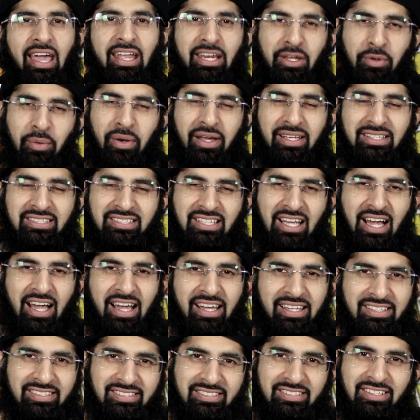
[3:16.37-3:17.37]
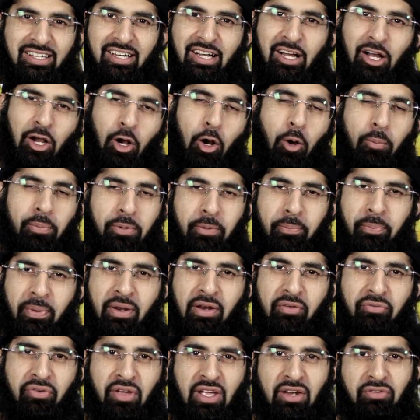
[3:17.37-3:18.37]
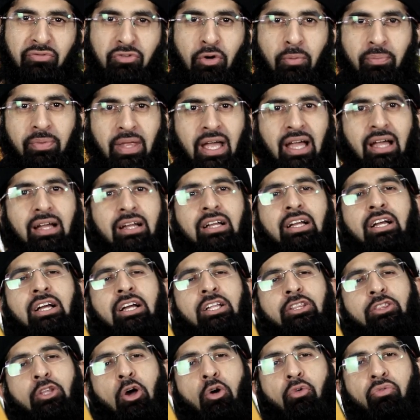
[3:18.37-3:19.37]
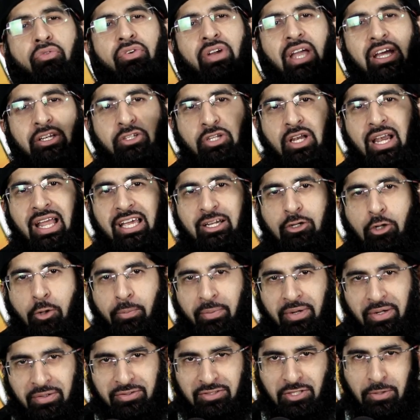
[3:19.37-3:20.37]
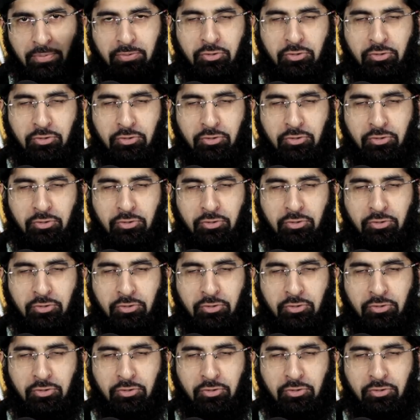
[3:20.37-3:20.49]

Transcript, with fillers: Anyways, guys, hope you benefited from that. Don't forget to like, comment, and